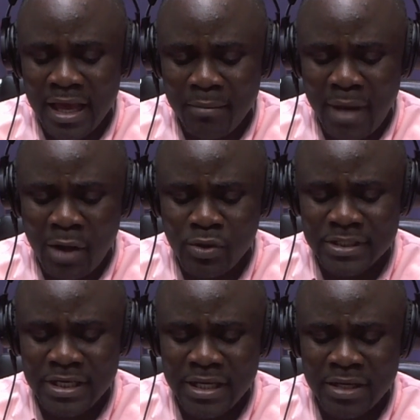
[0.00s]
but we'll
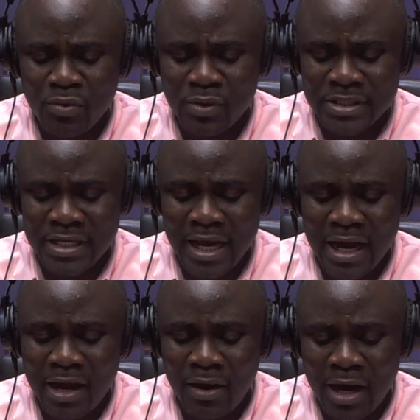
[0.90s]
see
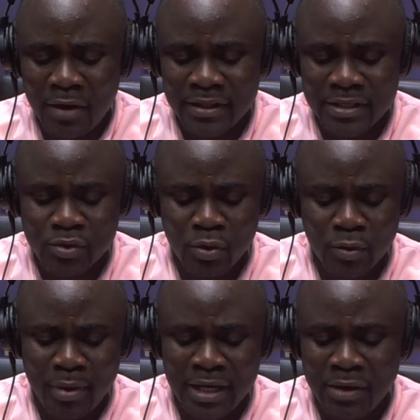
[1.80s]
how things
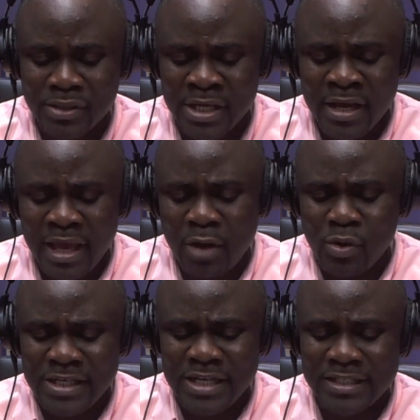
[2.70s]
would pan out.
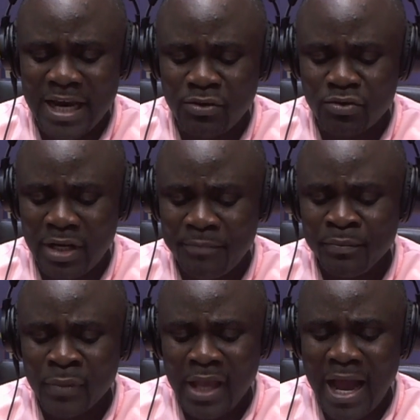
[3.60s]
Ekosi saying suni
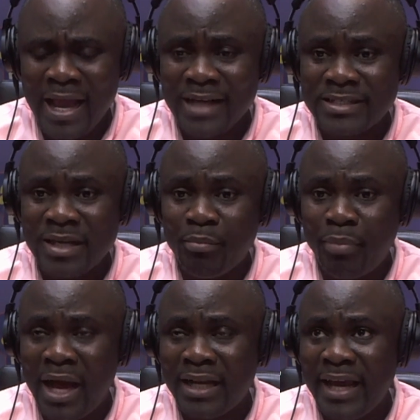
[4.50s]
a higher
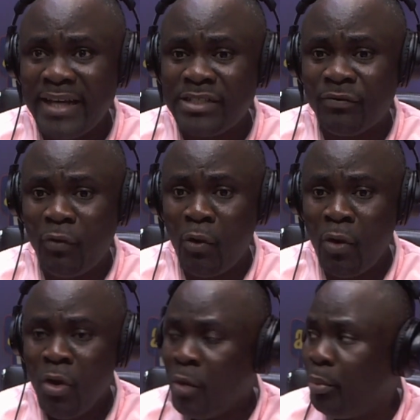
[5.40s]
sempa
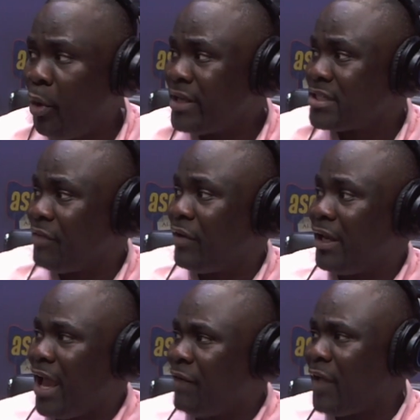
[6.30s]
94.7
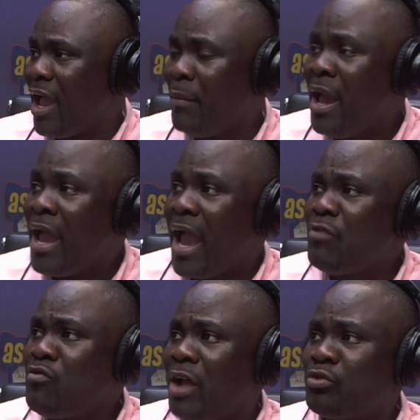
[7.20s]
FM
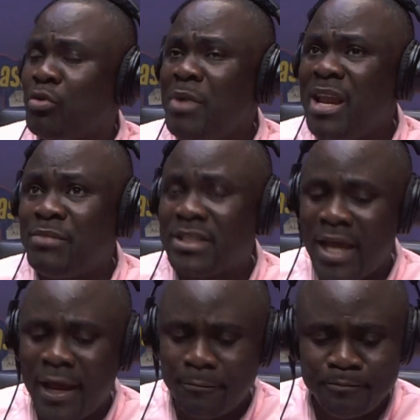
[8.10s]
and round so him say